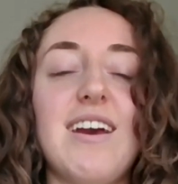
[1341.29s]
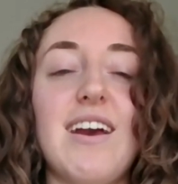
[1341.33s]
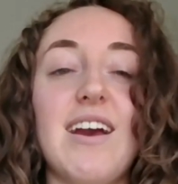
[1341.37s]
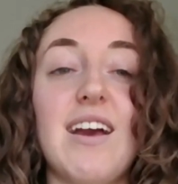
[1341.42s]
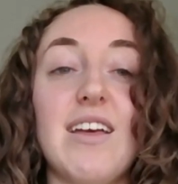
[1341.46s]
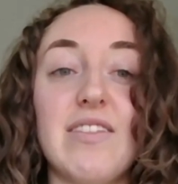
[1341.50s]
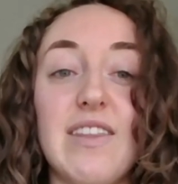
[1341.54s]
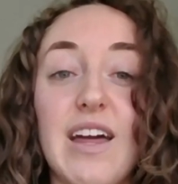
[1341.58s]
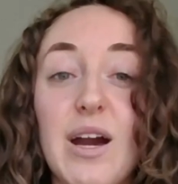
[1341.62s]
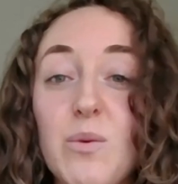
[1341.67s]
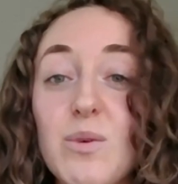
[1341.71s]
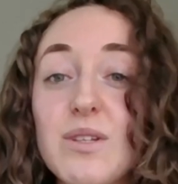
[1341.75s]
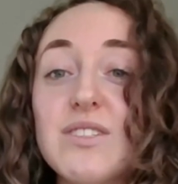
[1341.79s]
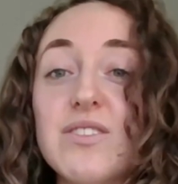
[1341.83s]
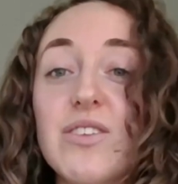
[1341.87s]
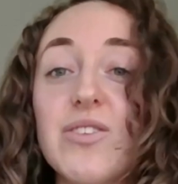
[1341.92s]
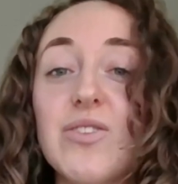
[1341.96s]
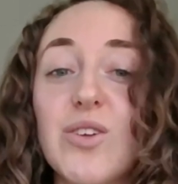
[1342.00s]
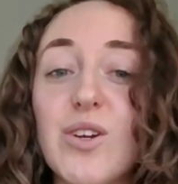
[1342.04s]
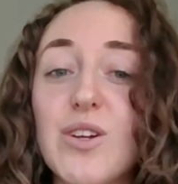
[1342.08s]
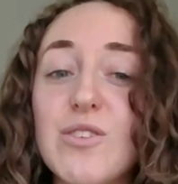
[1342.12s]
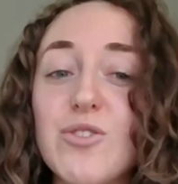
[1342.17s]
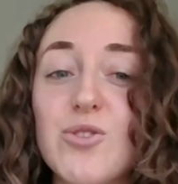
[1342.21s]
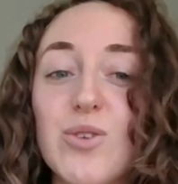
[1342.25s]
And that was the
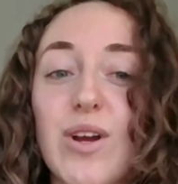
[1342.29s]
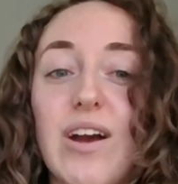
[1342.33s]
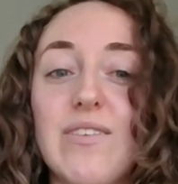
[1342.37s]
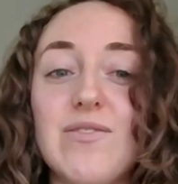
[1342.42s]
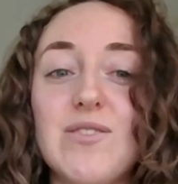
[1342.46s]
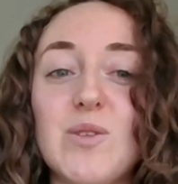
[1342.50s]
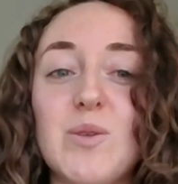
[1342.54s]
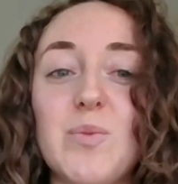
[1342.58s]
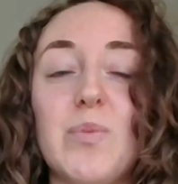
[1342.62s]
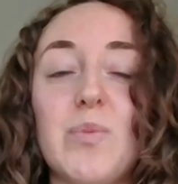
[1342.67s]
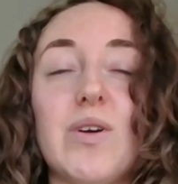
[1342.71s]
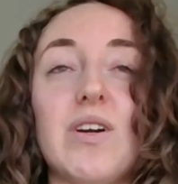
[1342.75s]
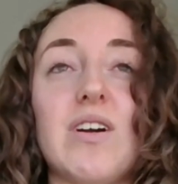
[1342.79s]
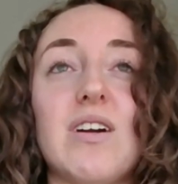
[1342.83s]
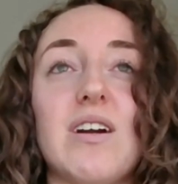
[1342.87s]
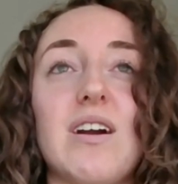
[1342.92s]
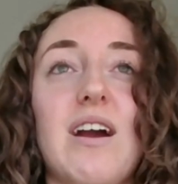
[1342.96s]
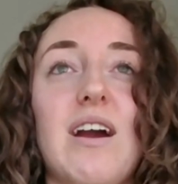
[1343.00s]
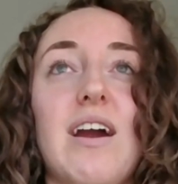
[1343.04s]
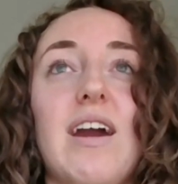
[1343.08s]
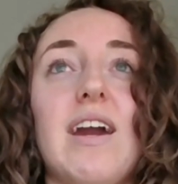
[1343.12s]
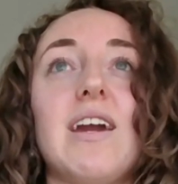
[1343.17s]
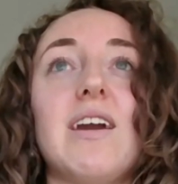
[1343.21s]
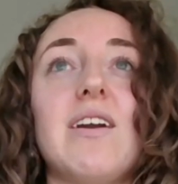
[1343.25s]
third draft of the book.
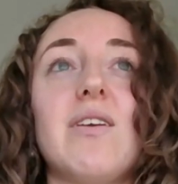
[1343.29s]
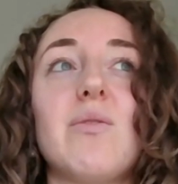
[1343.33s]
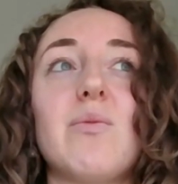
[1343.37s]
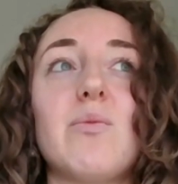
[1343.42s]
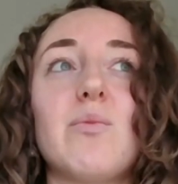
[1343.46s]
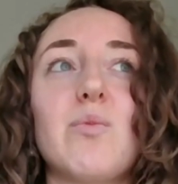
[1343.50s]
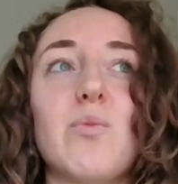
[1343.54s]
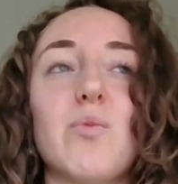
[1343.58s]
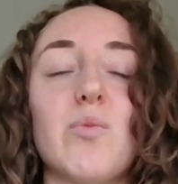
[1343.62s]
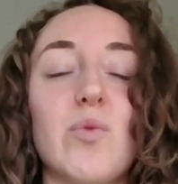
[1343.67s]
I